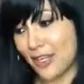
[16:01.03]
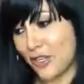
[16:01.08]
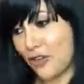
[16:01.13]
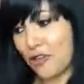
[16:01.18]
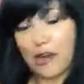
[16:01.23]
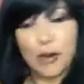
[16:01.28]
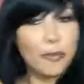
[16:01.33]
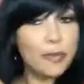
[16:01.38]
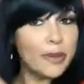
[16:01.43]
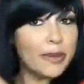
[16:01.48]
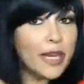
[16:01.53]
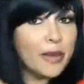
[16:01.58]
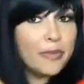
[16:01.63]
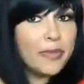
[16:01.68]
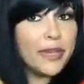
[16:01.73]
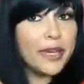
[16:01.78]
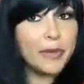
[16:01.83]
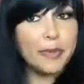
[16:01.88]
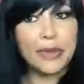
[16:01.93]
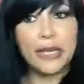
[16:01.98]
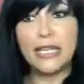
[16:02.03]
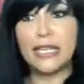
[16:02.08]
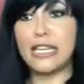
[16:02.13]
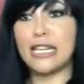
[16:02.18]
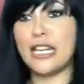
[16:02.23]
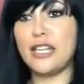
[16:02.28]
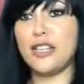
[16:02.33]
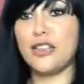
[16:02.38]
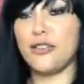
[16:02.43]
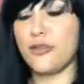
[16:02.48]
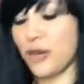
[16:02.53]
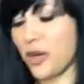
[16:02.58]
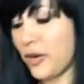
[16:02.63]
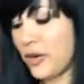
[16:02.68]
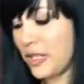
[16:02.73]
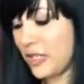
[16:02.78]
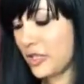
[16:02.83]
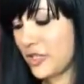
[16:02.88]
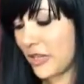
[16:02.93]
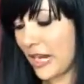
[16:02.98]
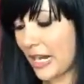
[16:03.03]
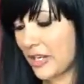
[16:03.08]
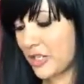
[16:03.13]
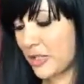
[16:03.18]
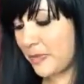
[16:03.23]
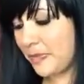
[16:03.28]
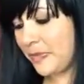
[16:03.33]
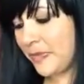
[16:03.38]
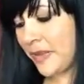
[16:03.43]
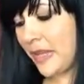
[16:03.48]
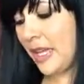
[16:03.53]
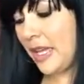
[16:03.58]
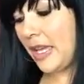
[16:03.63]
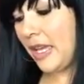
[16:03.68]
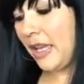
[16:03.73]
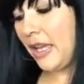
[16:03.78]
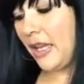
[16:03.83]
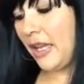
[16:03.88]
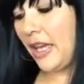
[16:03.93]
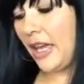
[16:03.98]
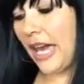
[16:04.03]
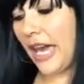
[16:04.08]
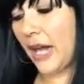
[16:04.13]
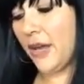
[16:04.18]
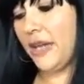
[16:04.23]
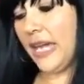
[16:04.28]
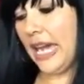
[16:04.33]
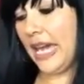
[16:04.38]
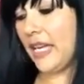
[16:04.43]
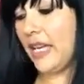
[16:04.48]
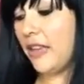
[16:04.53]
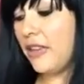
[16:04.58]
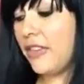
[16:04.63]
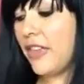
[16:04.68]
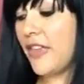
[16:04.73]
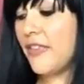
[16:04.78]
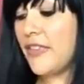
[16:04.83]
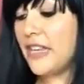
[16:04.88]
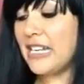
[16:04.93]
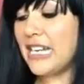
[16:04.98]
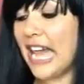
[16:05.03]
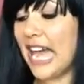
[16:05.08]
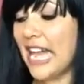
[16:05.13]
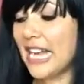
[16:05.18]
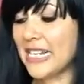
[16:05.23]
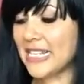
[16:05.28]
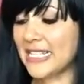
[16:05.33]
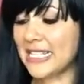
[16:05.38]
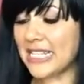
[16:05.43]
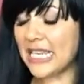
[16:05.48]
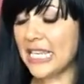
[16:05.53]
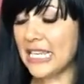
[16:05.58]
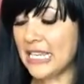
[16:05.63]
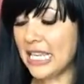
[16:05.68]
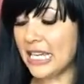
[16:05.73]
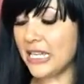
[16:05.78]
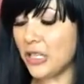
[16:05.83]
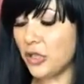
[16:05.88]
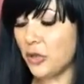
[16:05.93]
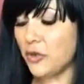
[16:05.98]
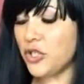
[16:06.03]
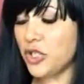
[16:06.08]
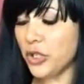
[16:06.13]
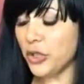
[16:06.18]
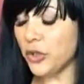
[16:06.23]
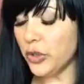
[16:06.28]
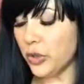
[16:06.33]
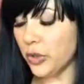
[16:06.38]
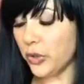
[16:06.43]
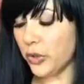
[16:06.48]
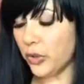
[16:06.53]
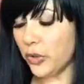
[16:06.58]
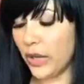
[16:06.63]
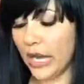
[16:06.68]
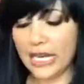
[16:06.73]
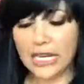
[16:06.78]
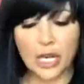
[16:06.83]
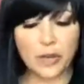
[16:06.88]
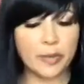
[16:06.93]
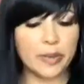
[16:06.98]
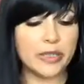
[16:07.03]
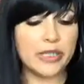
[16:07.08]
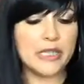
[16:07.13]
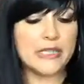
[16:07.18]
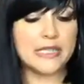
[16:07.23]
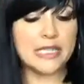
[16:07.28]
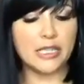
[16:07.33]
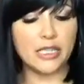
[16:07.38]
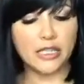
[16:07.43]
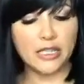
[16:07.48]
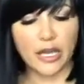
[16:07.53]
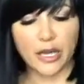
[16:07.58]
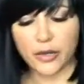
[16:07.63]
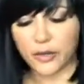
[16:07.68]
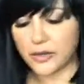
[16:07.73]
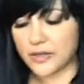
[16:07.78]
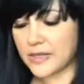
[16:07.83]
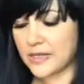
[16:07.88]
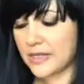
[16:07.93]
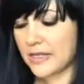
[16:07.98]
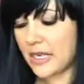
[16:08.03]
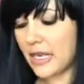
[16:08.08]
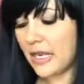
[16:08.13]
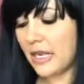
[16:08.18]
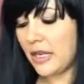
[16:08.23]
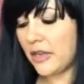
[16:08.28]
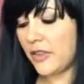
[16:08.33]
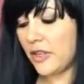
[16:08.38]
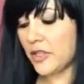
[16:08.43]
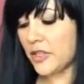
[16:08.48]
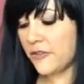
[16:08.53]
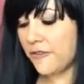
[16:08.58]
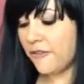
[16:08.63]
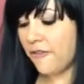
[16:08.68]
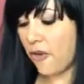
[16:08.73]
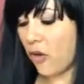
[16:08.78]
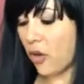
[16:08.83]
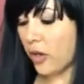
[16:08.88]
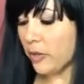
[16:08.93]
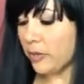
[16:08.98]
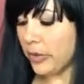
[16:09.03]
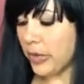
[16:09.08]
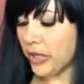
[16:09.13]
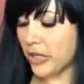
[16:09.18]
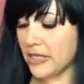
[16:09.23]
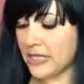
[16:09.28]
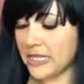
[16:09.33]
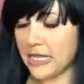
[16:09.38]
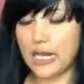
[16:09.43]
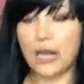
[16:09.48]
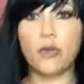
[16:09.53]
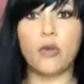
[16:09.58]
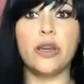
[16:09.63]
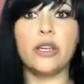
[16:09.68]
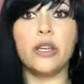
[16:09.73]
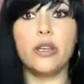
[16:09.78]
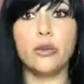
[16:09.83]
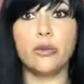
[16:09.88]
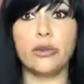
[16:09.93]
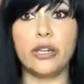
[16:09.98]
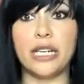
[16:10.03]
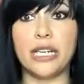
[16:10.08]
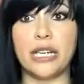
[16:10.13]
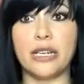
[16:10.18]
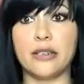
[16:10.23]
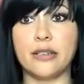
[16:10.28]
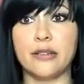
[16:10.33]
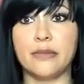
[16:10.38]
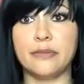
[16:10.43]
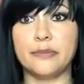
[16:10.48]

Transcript: you crumple up their opinion and you throw it in the trash. Okay, then the next thing that you do, and I'll put this in the notes, there's 4 books that I want you to read